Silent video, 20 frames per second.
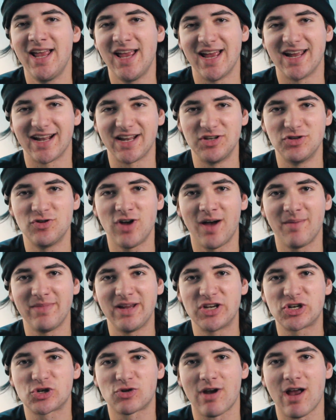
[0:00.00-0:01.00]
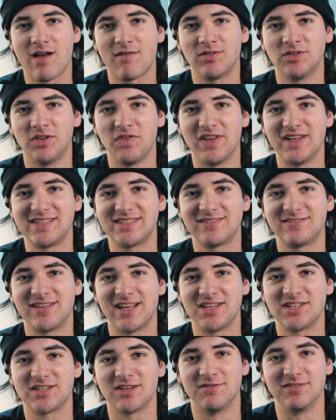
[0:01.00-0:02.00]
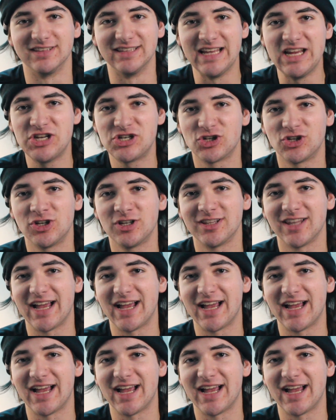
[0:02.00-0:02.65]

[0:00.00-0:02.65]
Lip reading: And I do not mean travel in the sense of leisure,